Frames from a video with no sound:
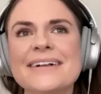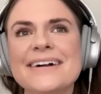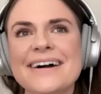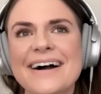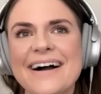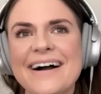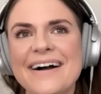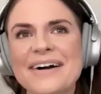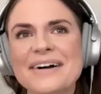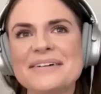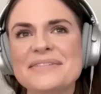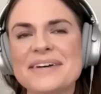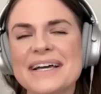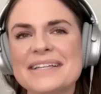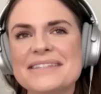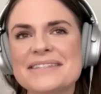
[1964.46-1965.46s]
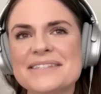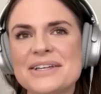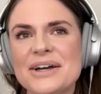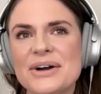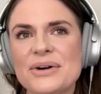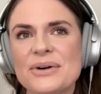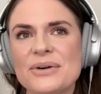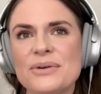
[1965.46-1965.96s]
And
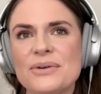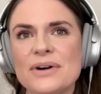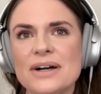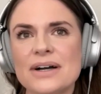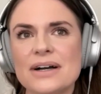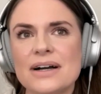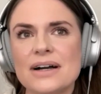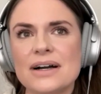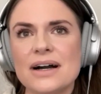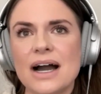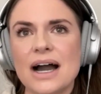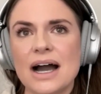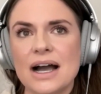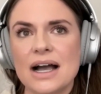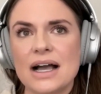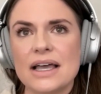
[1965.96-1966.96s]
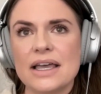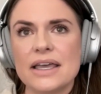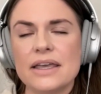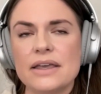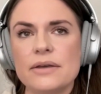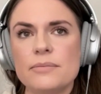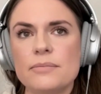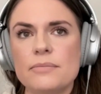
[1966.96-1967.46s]
so
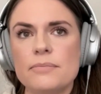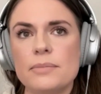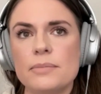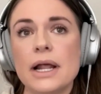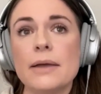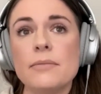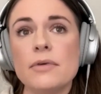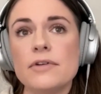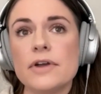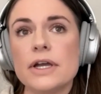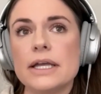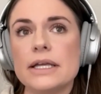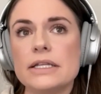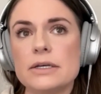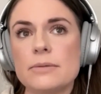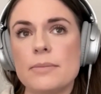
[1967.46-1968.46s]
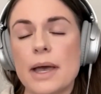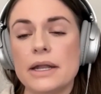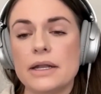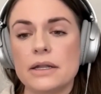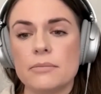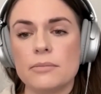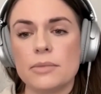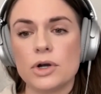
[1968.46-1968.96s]
but I'm a very
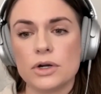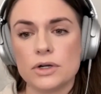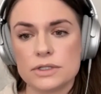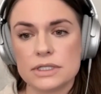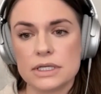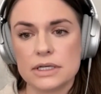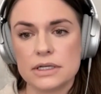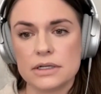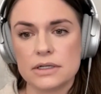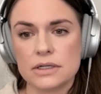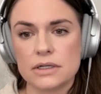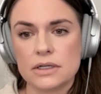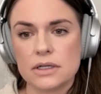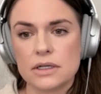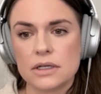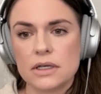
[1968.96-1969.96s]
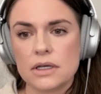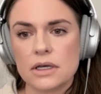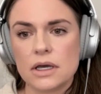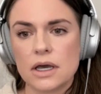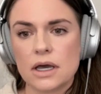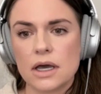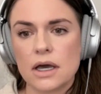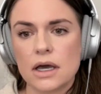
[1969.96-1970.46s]
independent person.
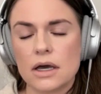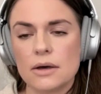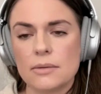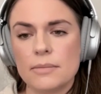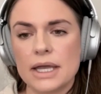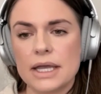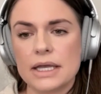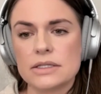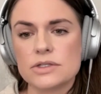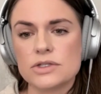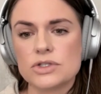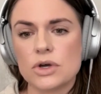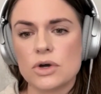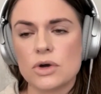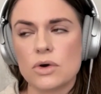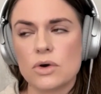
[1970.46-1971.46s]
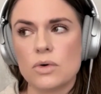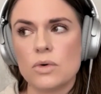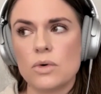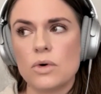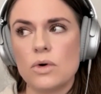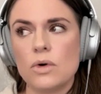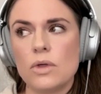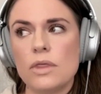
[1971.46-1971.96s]
And
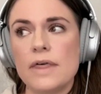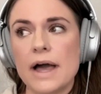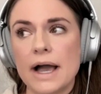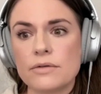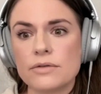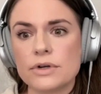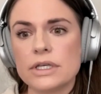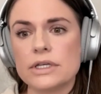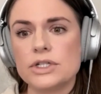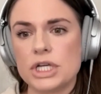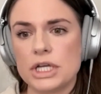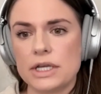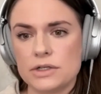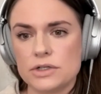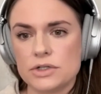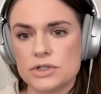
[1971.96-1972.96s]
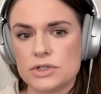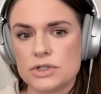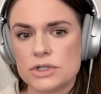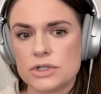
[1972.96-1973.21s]
so that really changed